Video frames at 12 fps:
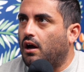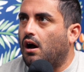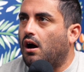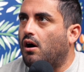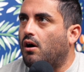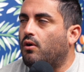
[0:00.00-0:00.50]

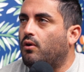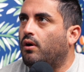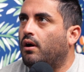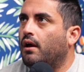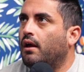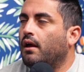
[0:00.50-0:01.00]

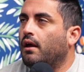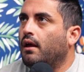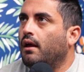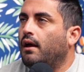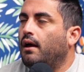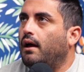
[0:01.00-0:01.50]
"Oh,
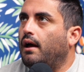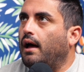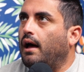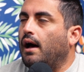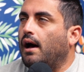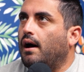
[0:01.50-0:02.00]

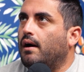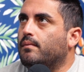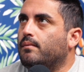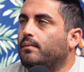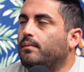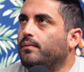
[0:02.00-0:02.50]

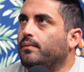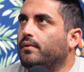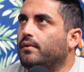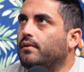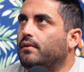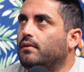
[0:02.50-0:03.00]

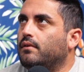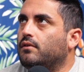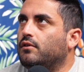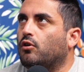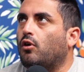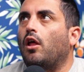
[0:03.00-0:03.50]

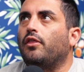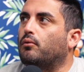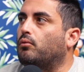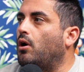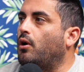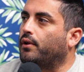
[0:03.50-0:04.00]
you're on the
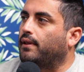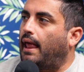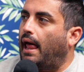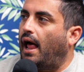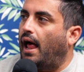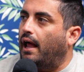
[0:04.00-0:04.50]
road a
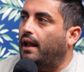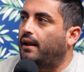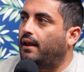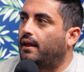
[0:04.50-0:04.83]
lot.